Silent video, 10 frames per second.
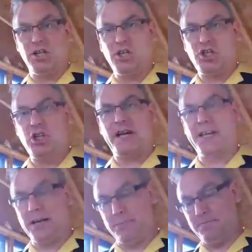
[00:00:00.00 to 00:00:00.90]
shake it
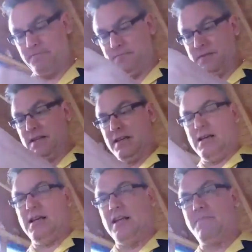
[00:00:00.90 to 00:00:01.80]
up.
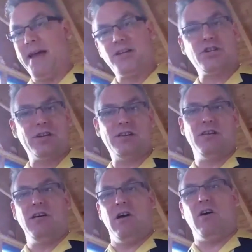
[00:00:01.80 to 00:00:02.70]
Imagine
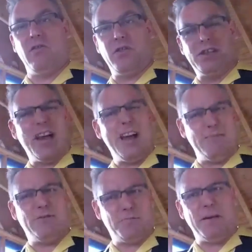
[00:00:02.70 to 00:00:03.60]
the time
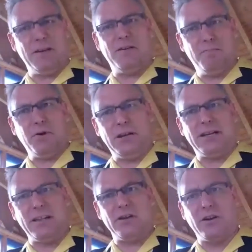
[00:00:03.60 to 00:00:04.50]
you spend putting
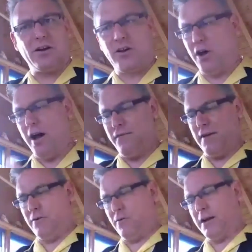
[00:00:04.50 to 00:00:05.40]
together coffee
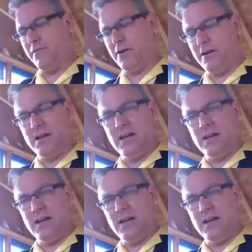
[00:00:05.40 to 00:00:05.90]
or whatever,